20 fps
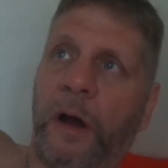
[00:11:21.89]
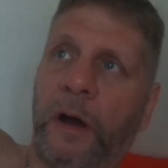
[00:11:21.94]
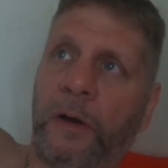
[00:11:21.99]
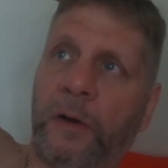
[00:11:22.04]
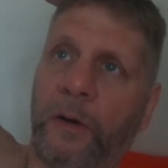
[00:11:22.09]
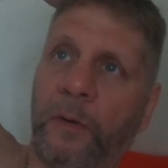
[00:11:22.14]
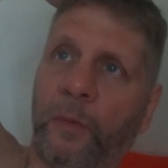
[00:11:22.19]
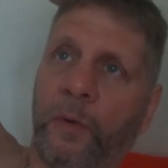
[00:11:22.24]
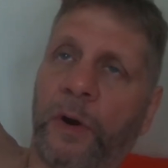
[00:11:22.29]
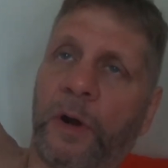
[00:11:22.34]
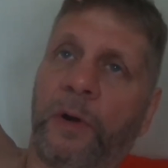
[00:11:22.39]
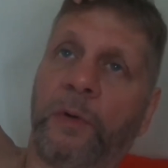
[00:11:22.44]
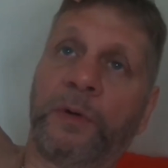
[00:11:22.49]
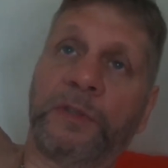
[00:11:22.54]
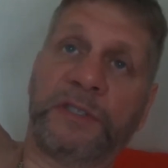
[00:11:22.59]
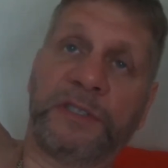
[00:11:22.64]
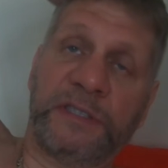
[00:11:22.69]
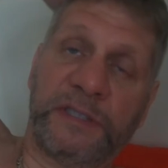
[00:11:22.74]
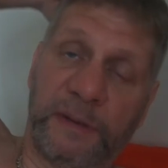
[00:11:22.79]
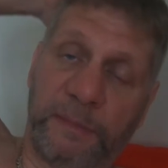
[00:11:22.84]
her work,
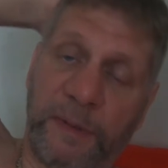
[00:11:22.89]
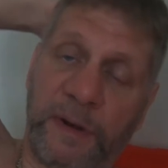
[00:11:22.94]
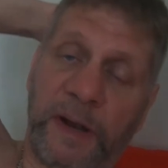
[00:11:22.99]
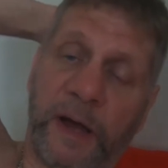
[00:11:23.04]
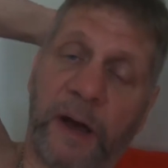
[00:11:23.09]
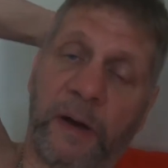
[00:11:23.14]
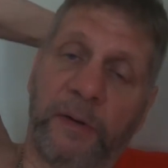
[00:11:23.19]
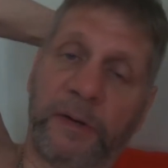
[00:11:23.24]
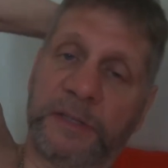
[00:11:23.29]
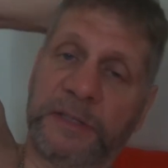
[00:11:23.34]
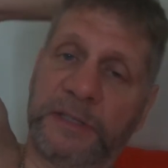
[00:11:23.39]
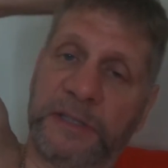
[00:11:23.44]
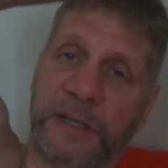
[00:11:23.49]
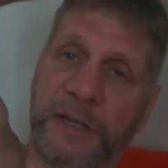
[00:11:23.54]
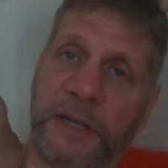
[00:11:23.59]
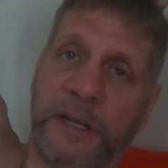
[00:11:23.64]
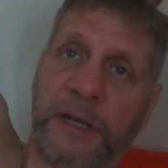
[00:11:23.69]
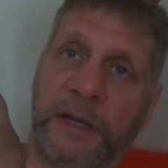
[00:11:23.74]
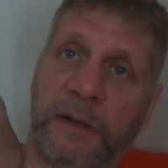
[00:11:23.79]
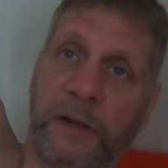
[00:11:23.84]
which is in Mandawi
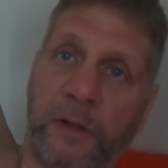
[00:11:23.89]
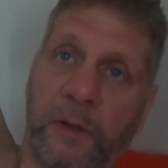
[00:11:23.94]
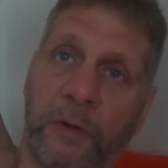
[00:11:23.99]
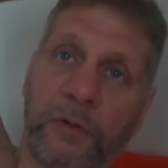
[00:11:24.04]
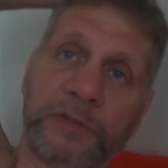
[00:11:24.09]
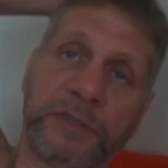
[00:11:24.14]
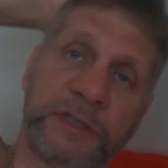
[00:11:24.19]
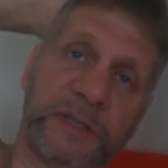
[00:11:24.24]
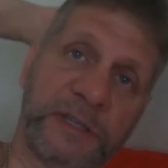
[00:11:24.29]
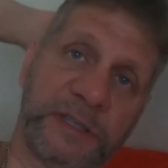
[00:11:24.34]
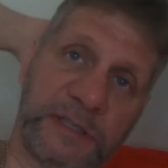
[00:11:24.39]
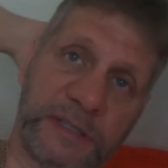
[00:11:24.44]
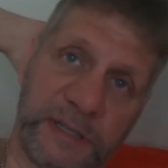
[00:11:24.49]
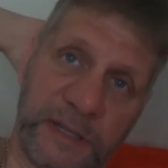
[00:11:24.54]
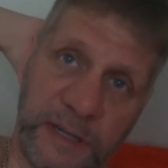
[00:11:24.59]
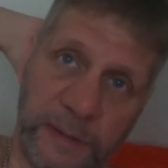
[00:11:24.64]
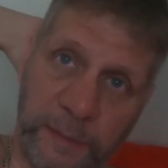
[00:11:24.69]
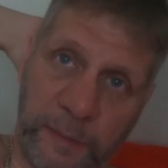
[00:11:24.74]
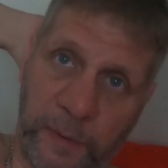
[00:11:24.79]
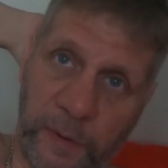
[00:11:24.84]
City, close to the
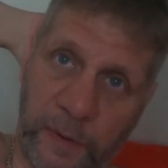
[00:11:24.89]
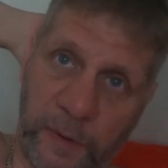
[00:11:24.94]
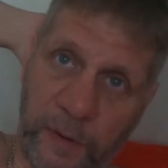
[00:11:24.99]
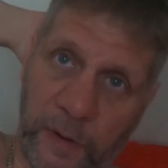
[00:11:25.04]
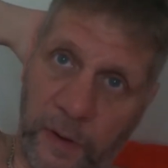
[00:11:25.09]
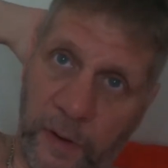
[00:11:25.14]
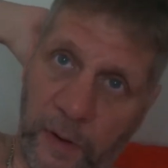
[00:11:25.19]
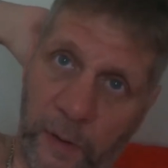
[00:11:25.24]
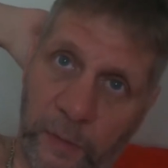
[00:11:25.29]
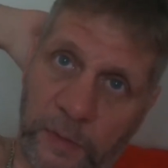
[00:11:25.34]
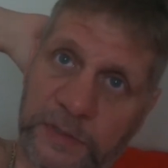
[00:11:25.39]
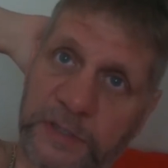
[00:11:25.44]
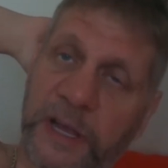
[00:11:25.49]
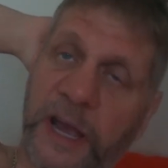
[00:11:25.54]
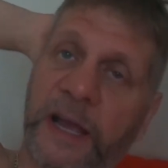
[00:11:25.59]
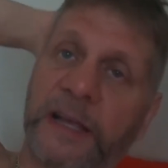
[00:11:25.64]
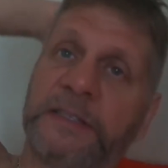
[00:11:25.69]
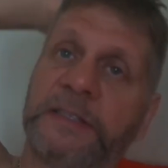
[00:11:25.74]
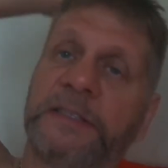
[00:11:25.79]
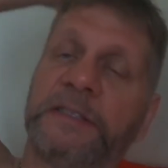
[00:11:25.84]
city hall, which
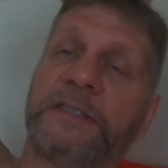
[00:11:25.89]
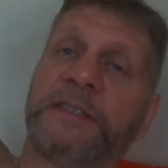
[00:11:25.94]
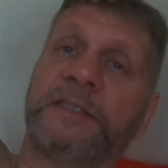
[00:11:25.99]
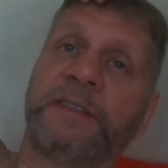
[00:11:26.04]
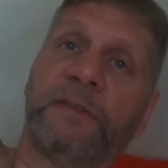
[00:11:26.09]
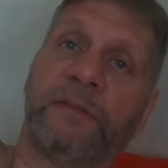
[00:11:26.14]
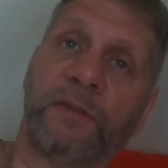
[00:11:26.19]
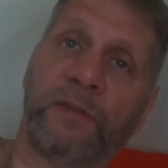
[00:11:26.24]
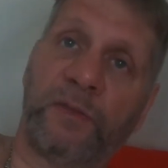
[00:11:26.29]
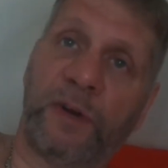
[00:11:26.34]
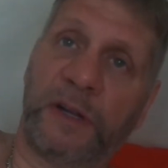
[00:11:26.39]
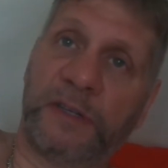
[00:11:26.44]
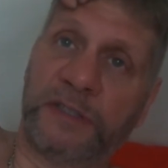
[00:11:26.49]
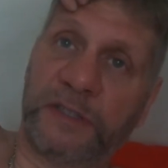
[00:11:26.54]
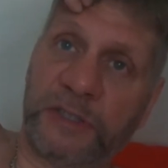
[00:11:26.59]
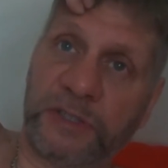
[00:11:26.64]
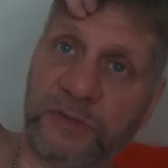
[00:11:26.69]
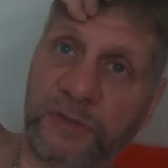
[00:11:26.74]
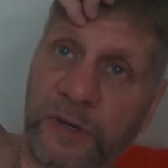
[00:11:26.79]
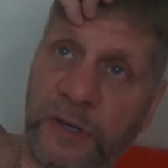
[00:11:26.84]
has the civil
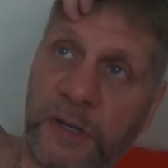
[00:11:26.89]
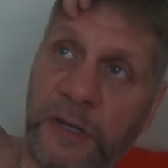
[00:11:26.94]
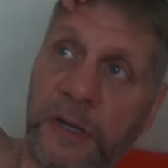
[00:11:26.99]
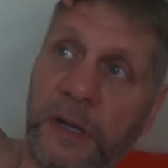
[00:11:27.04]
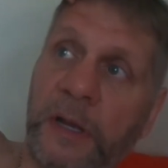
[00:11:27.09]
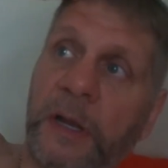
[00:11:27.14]
registry.